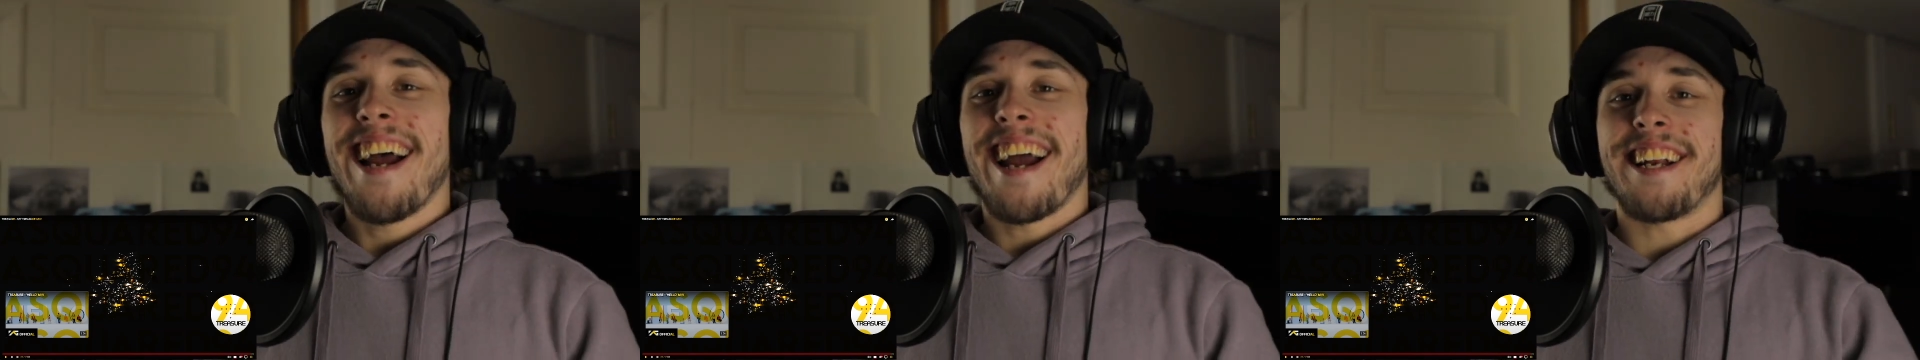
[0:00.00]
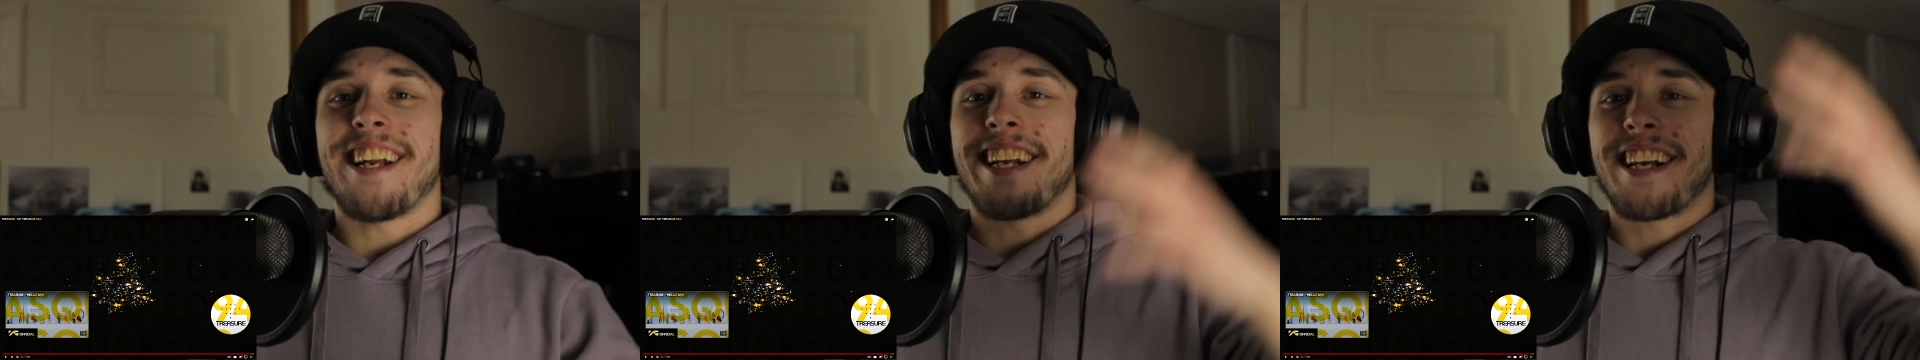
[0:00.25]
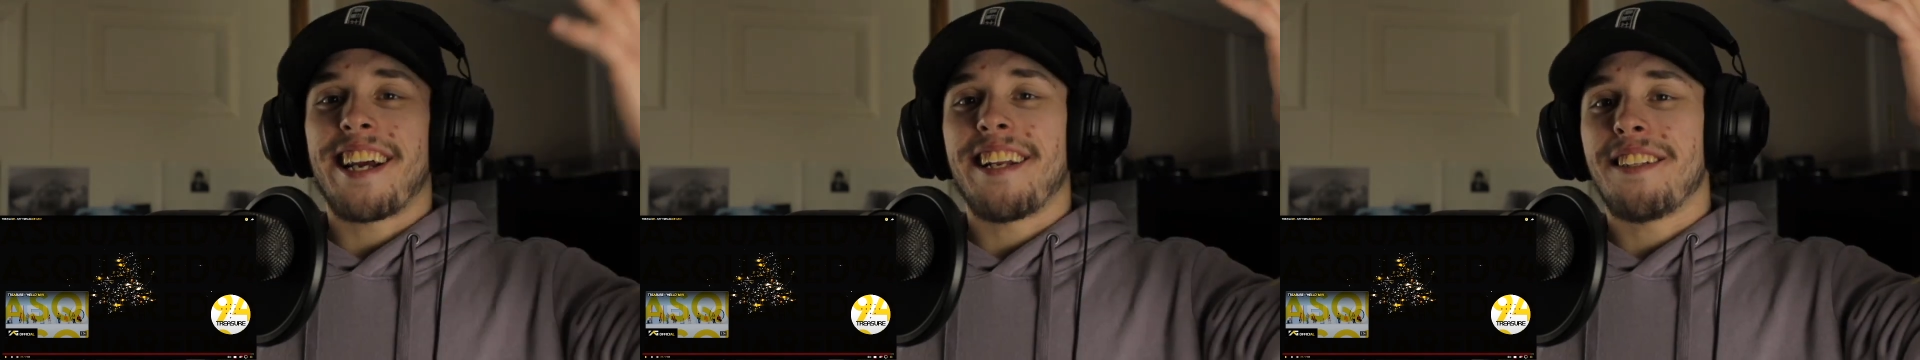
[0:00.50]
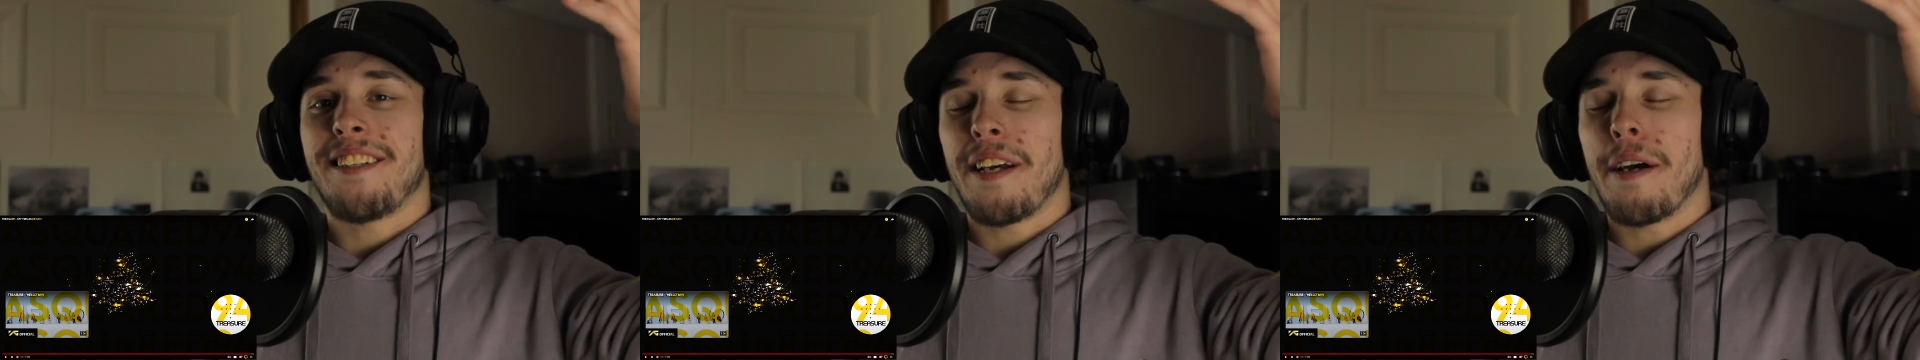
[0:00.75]
and yet again
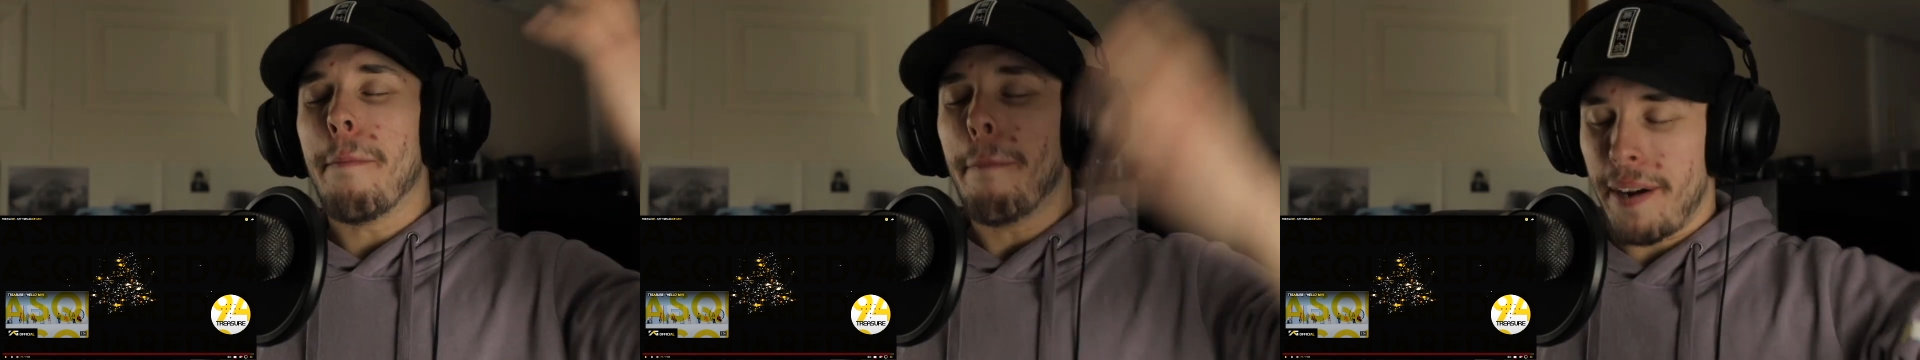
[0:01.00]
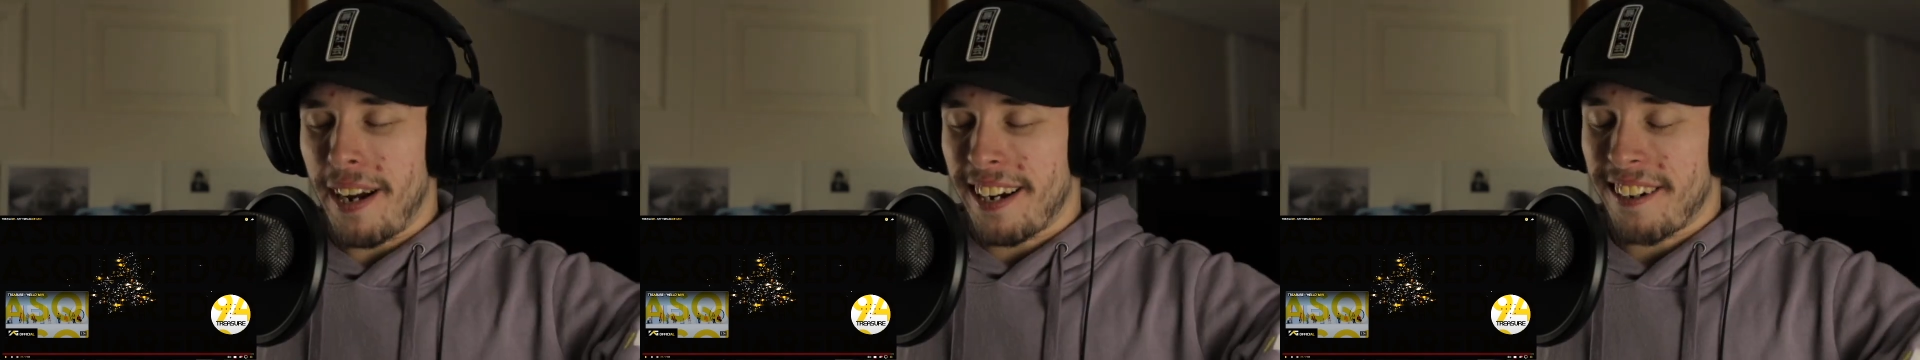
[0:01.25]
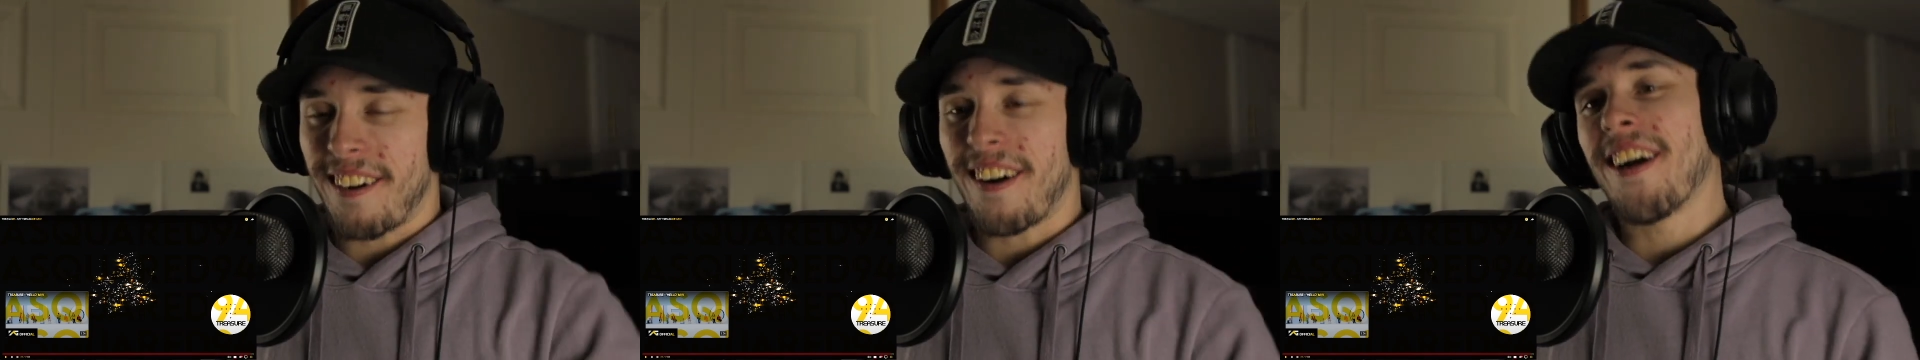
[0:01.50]
this is a banger,